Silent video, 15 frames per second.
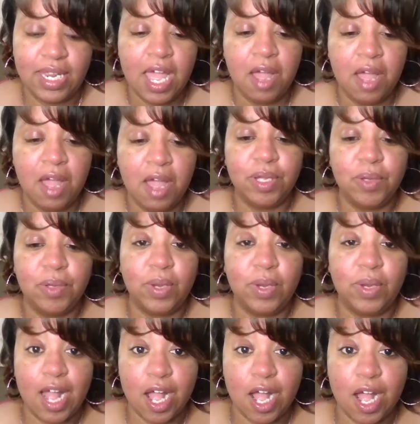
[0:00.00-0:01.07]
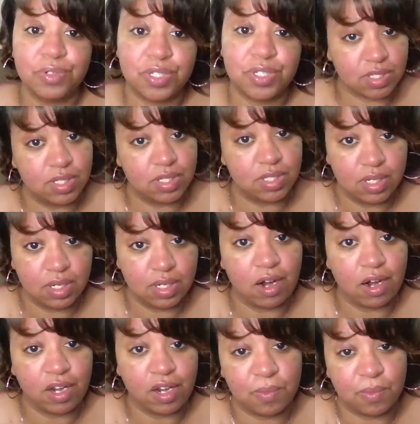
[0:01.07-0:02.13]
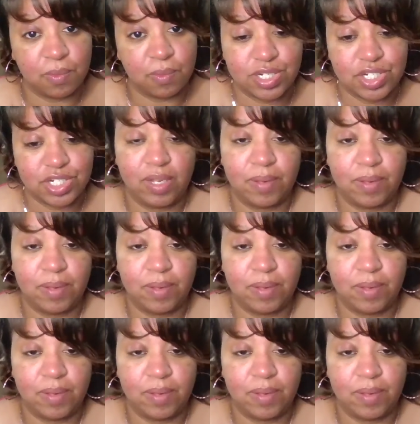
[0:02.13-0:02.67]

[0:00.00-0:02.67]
But what else are you watching?